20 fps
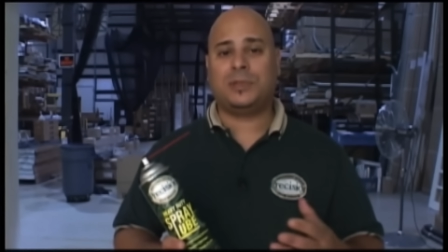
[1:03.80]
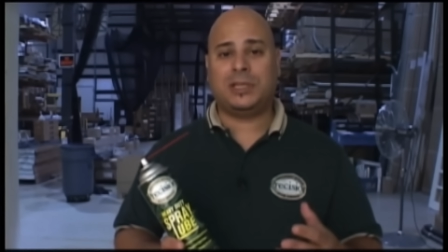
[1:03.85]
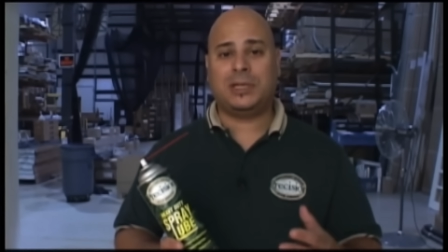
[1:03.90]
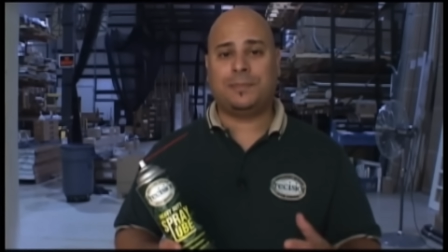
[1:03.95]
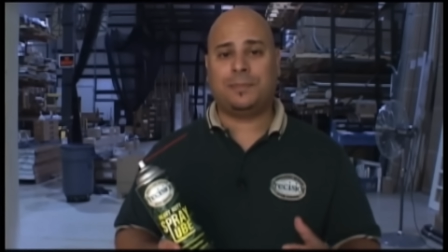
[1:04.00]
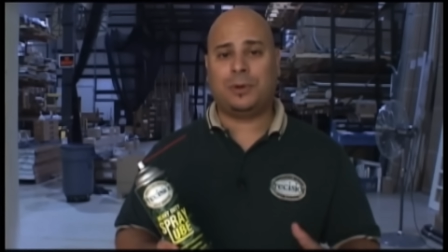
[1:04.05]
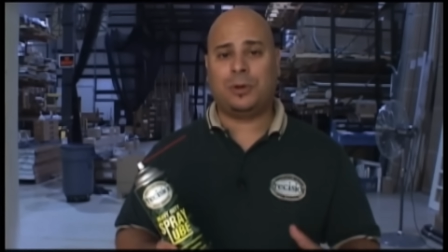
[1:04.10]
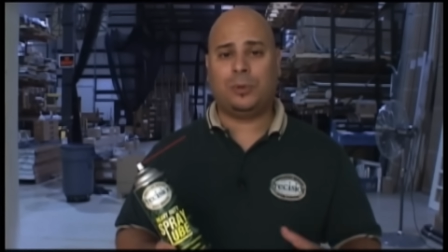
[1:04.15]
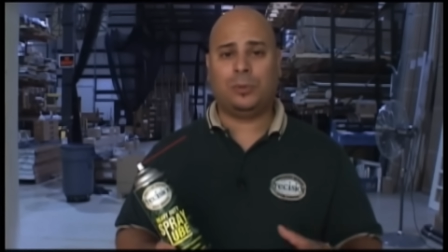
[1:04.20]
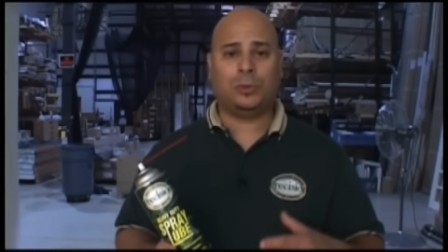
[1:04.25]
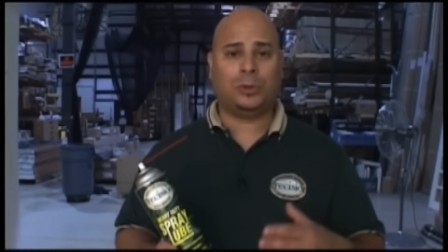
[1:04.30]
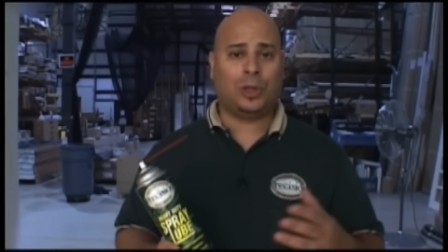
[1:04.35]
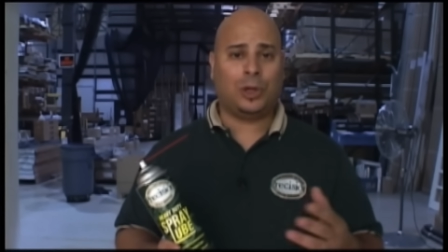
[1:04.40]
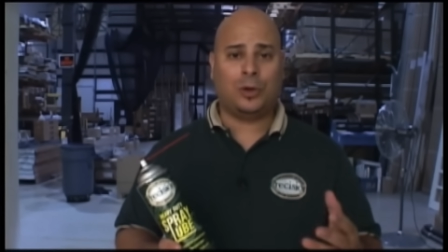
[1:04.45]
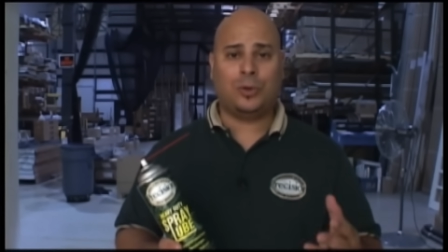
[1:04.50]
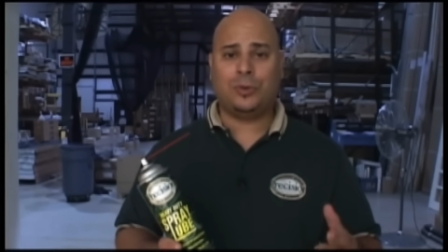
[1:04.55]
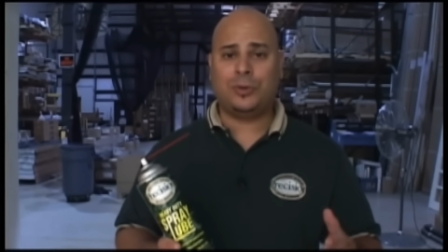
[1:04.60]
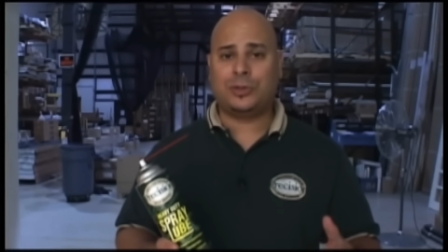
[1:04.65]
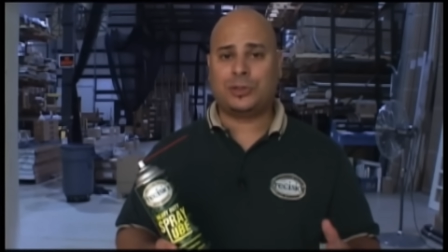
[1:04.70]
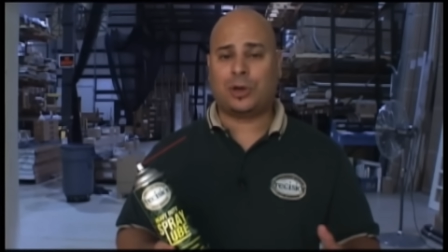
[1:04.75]
Depot,
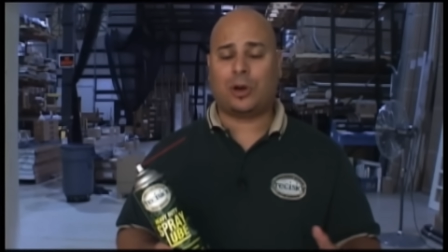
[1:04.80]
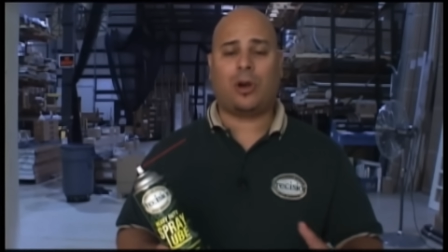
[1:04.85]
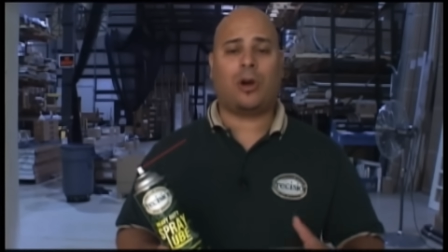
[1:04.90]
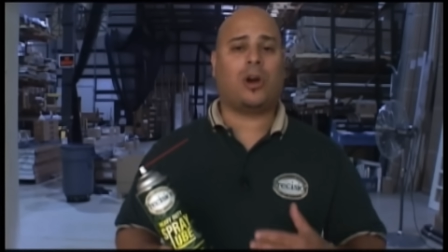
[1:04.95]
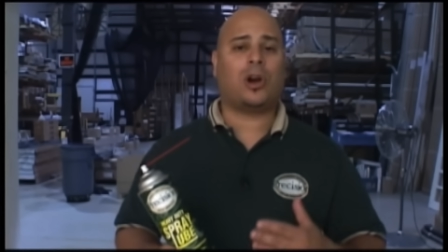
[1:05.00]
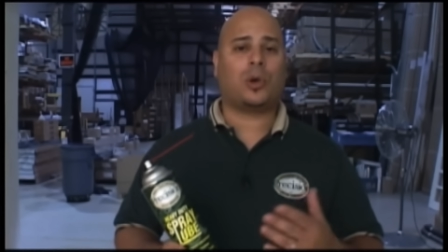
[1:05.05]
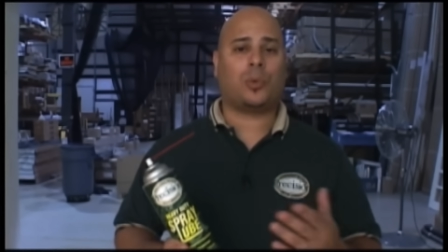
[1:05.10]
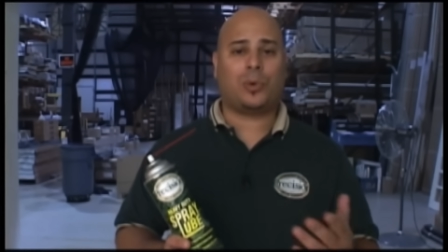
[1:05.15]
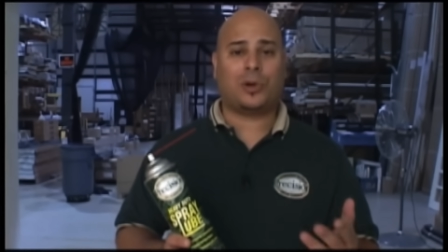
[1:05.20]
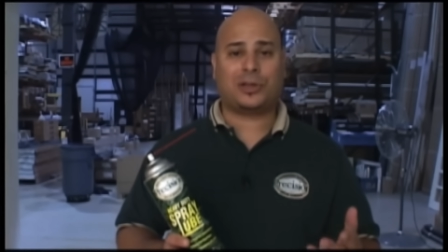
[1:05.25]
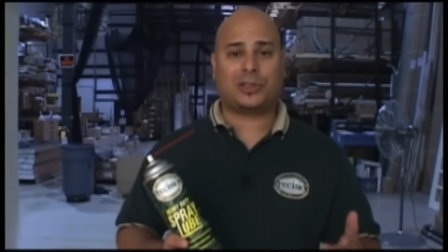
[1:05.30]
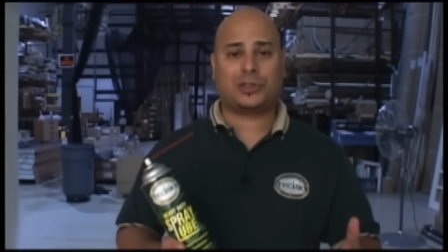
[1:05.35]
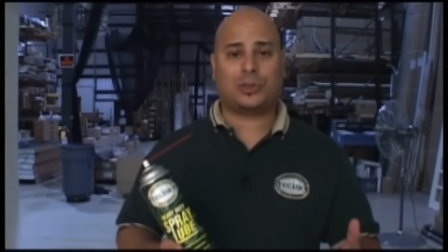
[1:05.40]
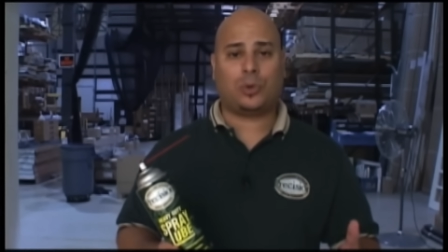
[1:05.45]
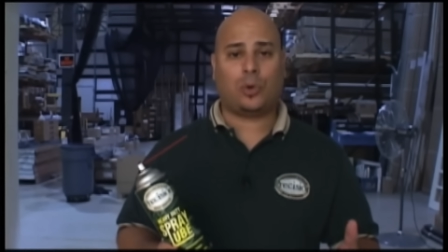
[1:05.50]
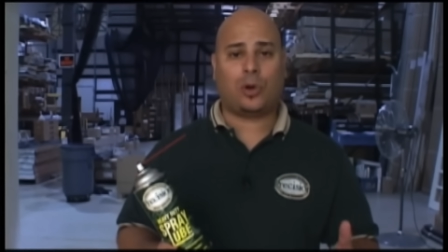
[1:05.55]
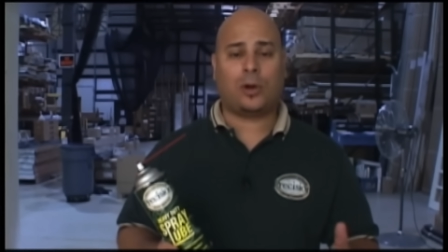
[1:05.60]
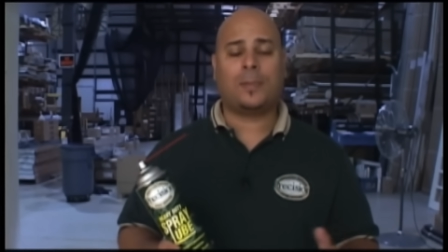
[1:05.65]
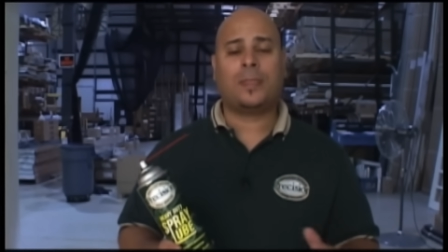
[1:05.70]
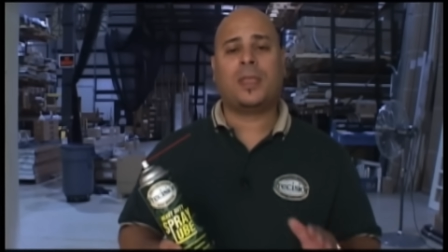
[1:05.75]
Lowe's, or hardware
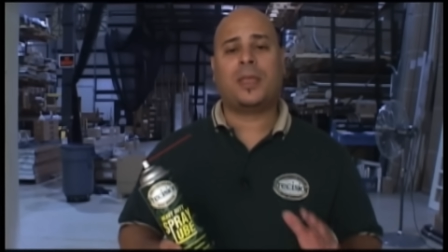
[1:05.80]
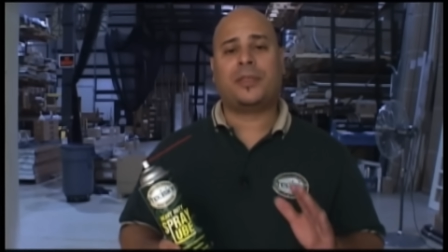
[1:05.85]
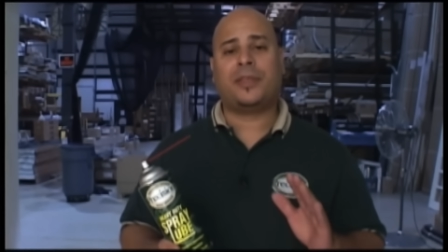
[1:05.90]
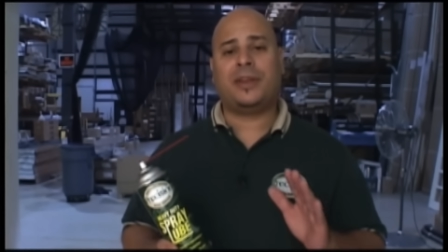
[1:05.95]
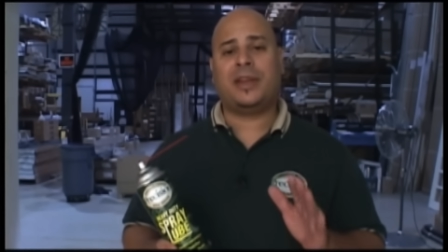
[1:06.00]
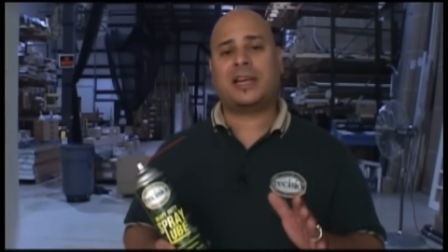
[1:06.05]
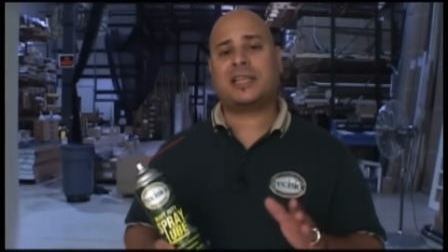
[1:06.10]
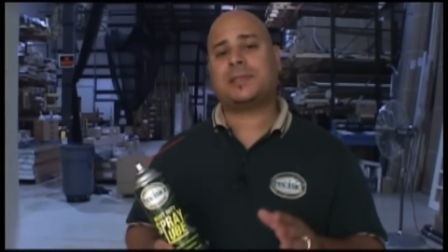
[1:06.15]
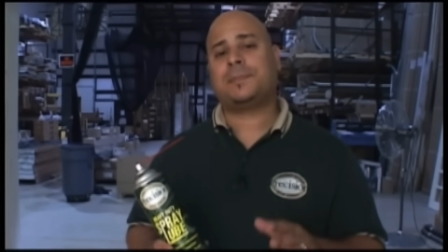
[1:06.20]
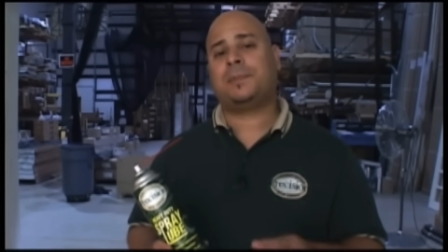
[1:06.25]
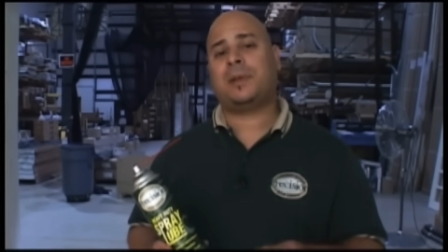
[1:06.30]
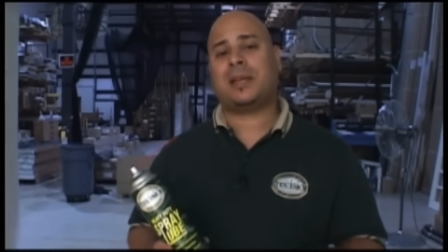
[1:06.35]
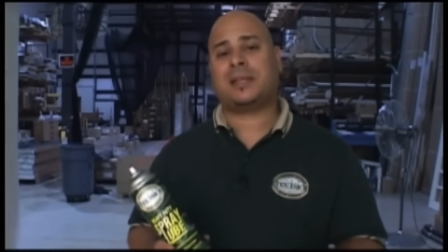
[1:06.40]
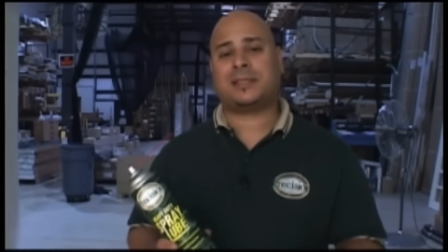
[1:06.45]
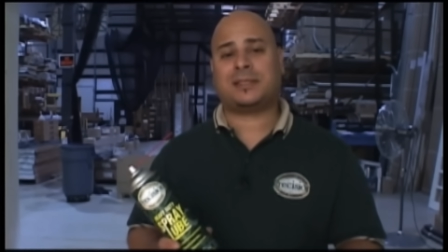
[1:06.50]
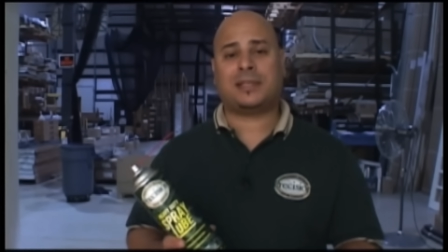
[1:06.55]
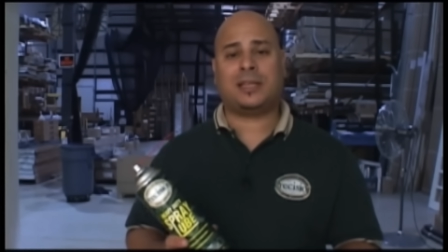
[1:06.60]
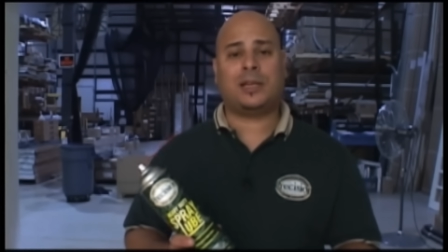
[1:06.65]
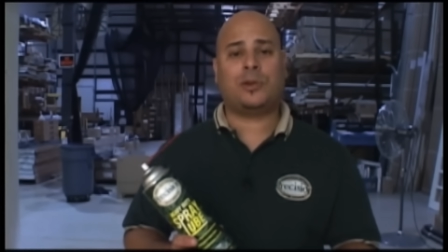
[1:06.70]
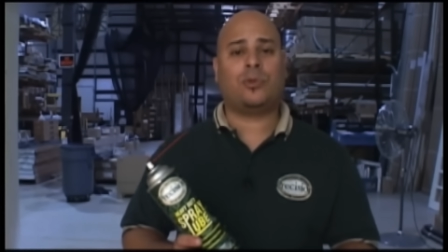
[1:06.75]
store, the next
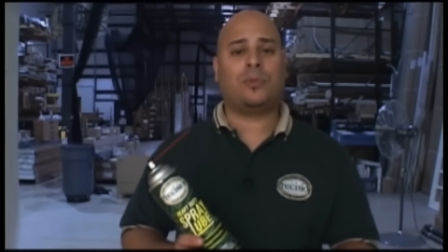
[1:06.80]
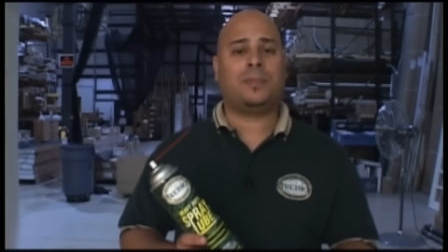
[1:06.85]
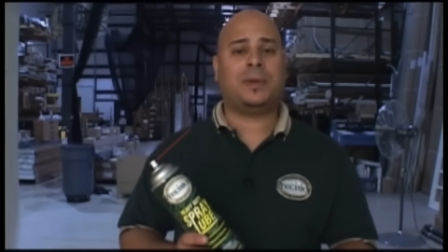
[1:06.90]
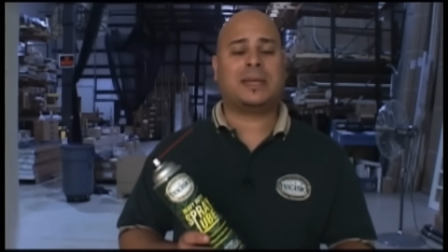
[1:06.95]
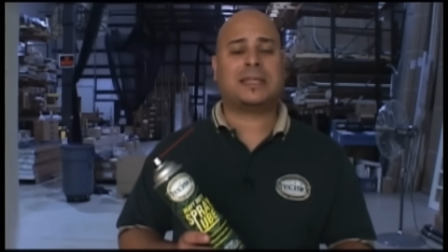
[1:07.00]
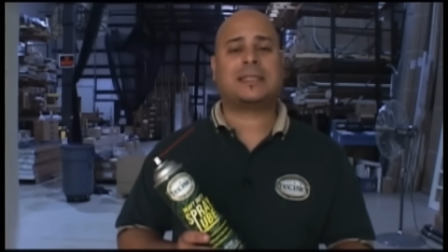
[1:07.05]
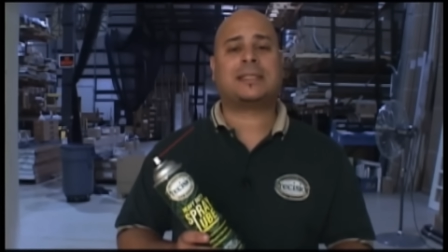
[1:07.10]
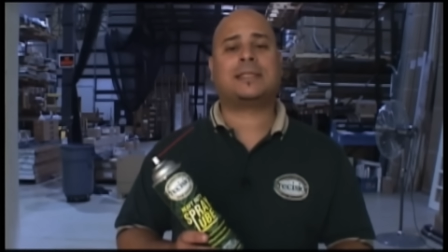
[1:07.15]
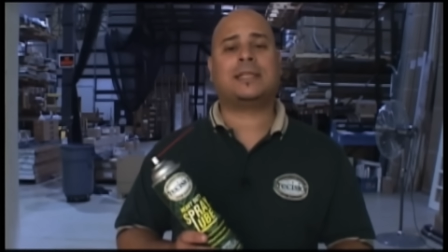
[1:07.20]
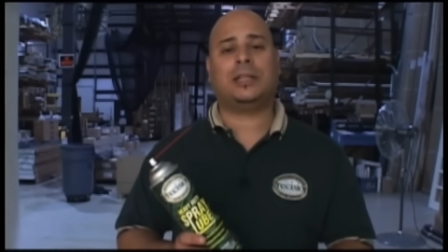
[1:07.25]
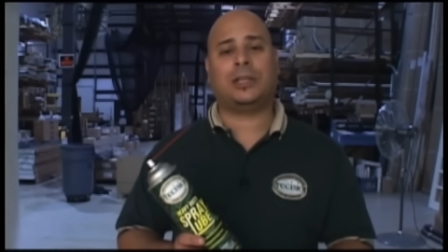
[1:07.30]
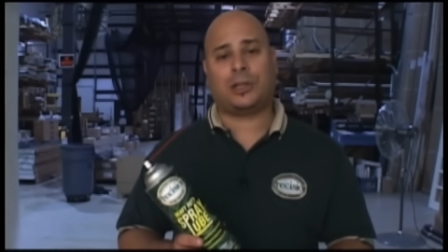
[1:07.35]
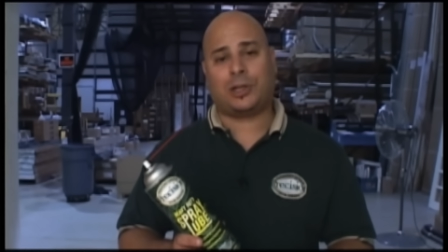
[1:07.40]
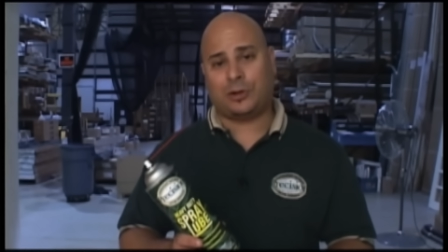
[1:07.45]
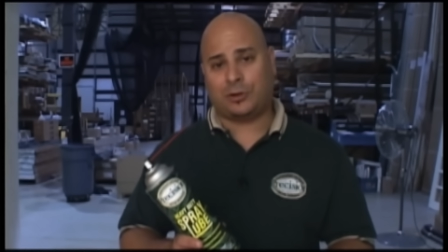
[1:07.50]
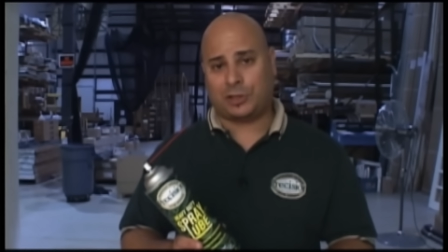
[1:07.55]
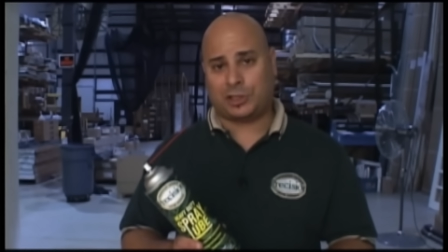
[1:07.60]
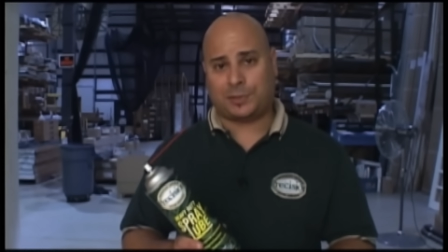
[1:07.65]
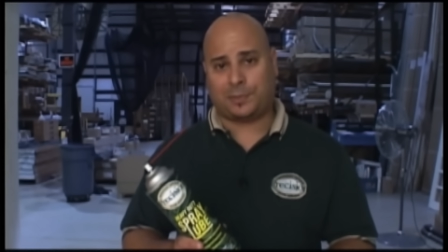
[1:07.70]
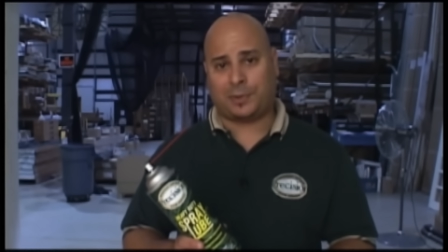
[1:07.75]
best thing would be a
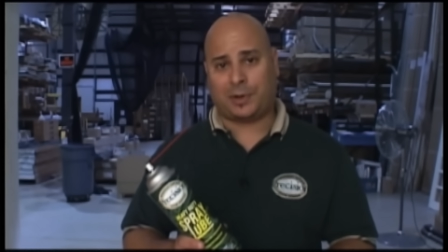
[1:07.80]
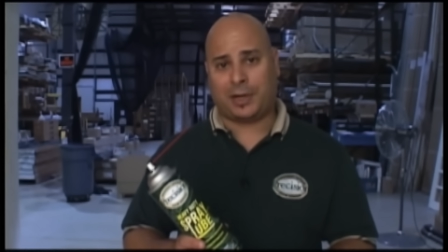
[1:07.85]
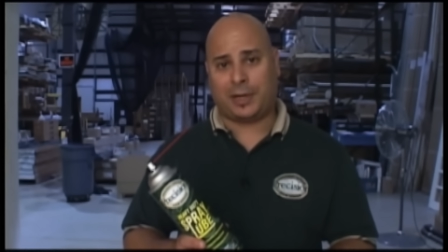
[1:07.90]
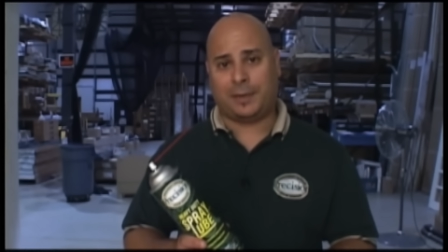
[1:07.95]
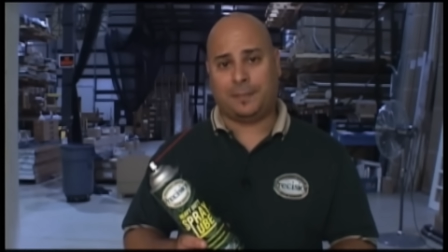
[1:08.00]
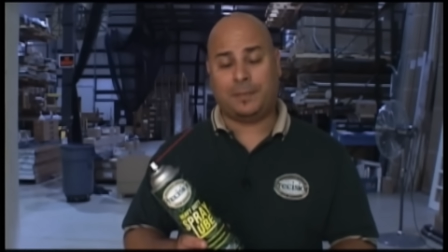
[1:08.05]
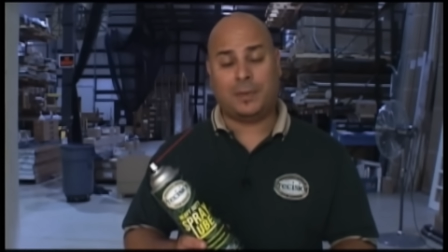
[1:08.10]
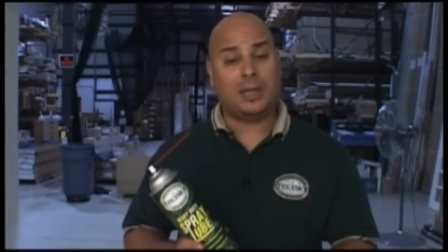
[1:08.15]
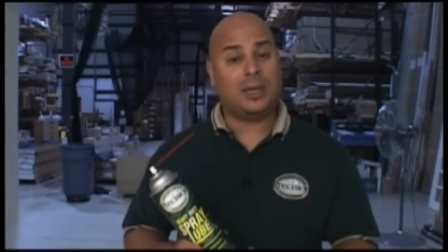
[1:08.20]
silicone spray.